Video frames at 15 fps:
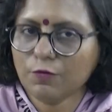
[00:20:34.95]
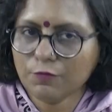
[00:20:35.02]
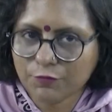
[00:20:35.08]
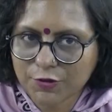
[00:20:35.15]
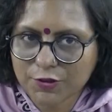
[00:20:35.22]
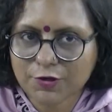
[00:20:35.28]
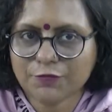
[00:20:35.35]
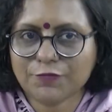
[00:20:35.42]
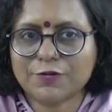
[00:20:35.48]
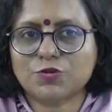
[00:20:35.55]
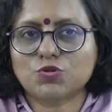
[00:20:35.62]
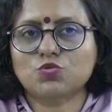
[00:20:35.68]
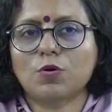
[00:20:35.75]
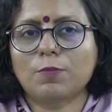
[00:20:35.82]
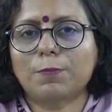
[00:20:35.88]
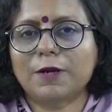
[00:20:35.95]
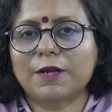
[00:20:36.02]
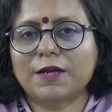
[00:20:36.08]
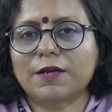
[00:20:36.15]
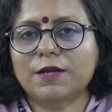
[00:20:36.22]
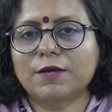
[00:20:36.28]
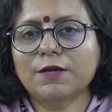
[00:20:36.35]
with reference to a
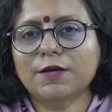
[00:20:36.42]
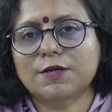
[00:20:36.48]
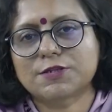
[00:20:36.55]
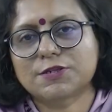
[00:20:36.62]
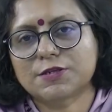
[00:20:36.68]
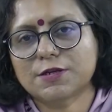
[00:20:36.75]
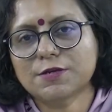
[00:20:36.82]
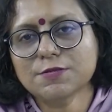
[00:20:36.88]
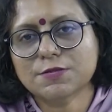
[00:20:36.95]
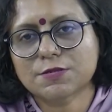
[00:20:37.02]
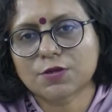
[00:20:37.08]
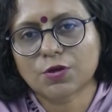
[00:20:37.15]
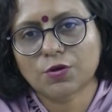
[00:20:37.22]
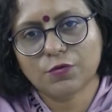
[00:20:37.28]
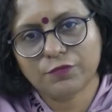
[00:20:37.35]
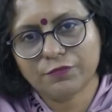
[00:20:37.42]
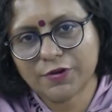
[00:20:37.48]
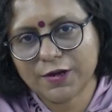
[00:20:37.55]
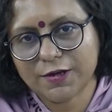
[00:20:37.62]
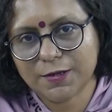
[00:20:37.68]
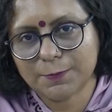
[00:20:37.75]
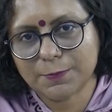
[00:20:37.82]
particular continuous
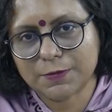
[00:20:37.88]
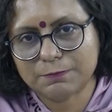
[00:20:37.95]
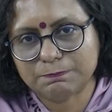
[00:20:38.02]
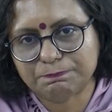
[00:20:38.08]
variable.